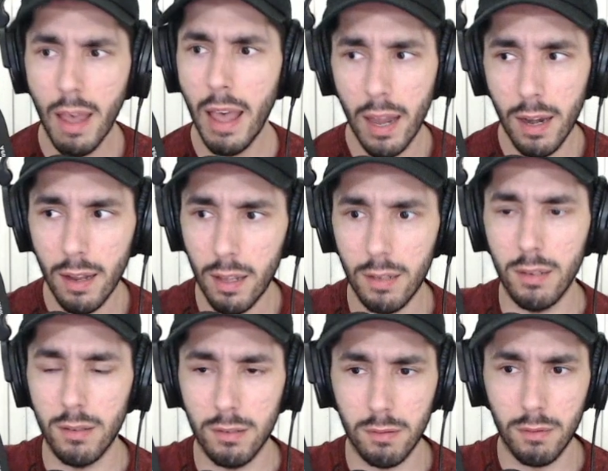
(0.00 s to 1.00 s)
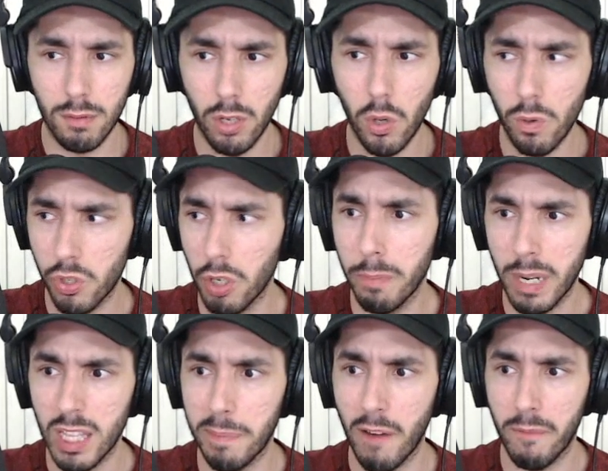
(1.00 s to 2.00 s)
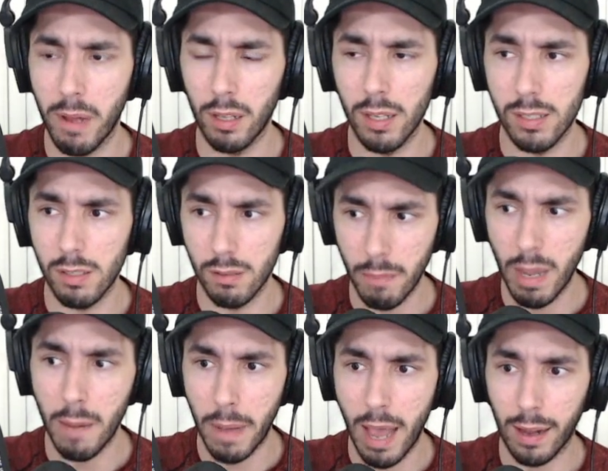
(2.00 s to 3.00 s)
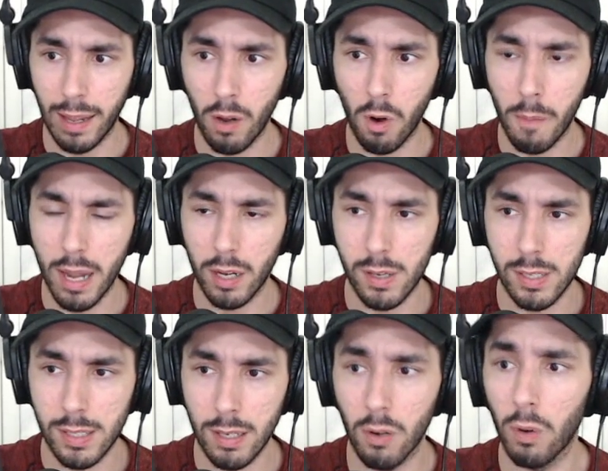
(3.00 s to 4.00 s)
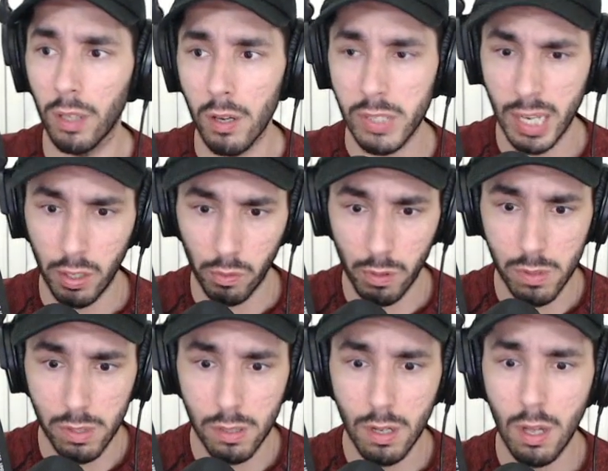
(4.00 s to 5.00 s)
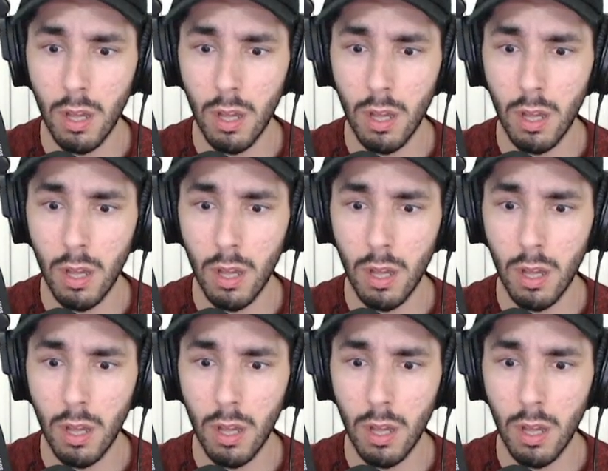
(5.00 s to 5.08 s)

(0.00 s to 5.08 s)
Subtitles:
And who should be in the pound for pound list? Manny Pacquiao or Mike Garcia or Leo Santa Cruz?